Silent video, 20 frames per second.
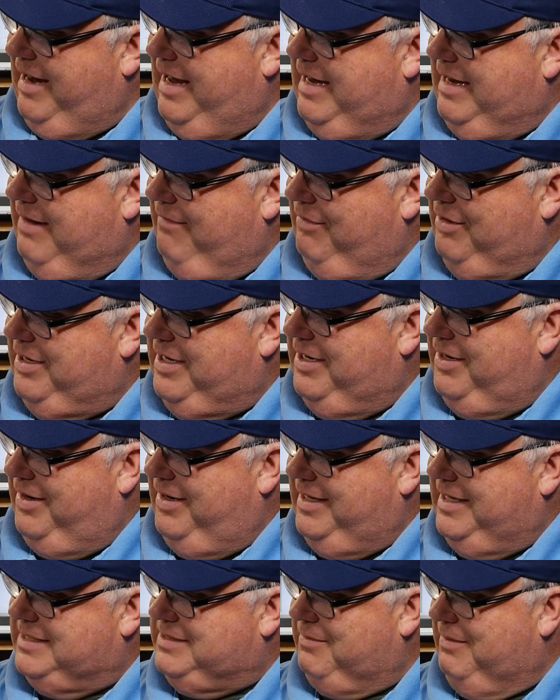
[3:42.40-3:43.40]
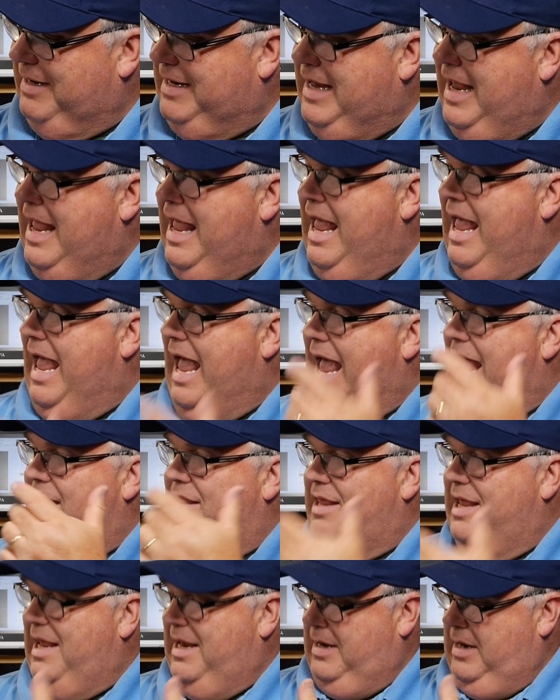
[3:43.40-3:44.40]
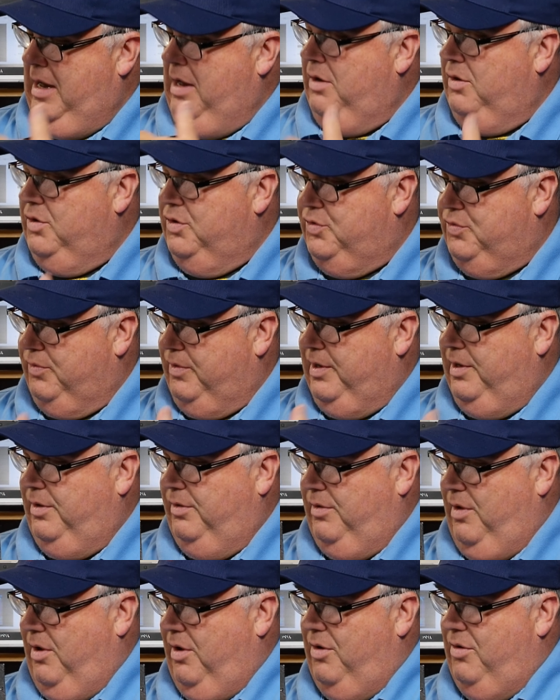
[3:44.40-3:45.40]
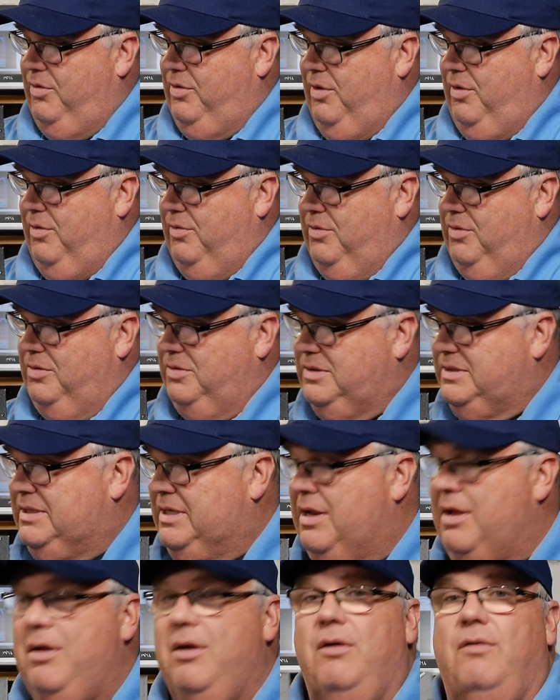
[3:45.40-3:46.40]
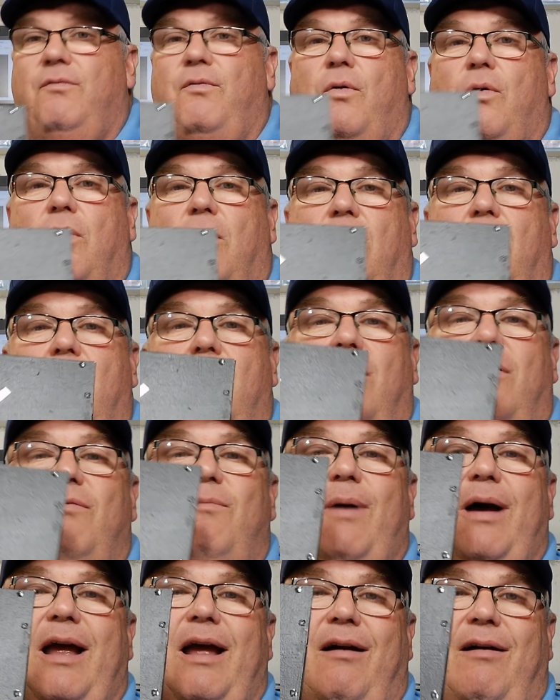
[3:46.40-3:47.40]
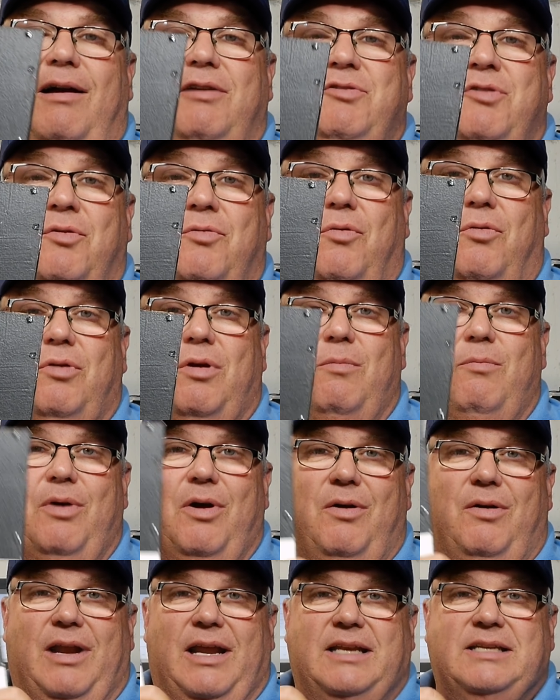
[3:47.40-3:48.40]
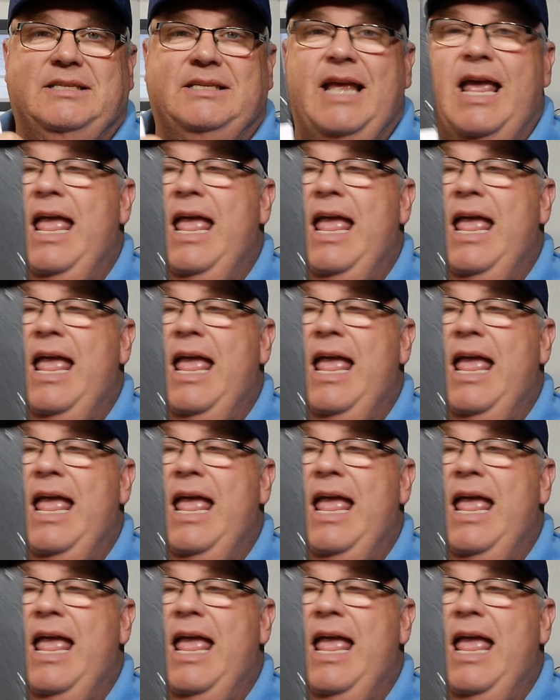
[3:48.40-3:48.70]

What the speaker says: I never did on this one. And then drill all the holes for all of my electrical components.